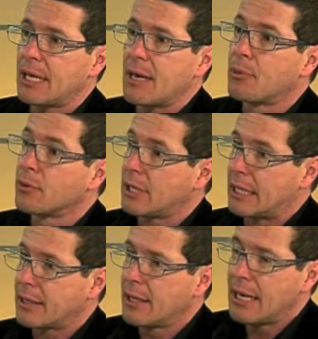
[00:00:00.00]
the airport
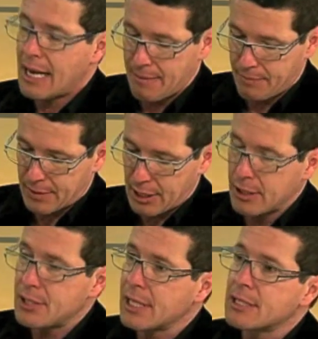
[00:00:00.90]
link.
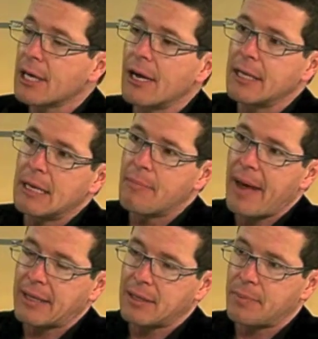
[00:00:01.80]
Those things are going to
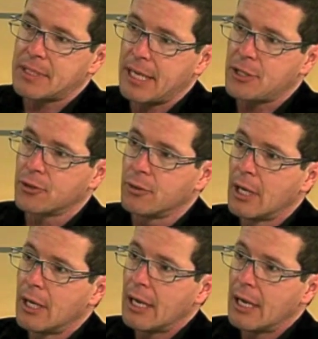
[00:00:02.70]
impact the potential